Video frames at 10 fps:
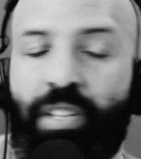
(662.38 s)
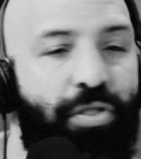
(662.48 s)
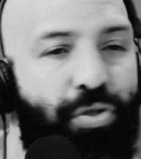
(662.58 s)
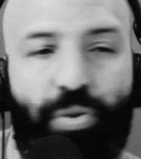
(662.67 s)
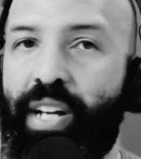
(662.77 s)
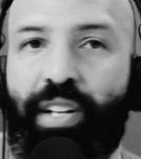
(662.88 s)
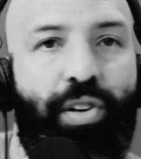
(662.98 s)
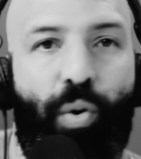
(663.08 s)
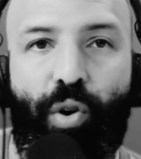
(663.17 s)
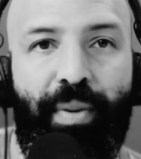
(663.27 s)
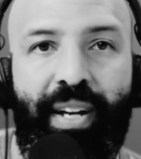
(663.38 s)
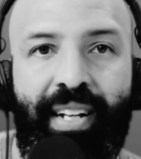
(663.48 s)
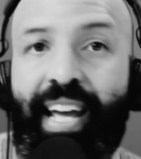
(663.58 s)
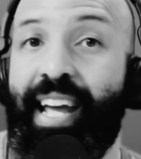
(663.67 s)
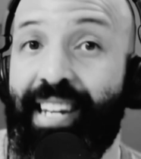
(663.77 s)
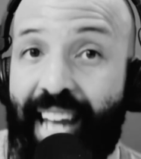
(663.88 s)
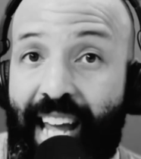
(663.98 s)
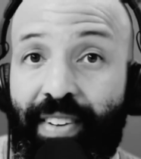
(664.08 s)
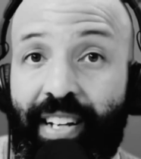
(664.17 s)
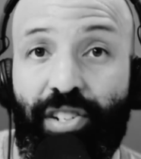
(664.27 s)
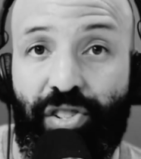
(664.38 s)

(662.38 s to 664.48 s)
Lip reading: treat corpsmen and Navy in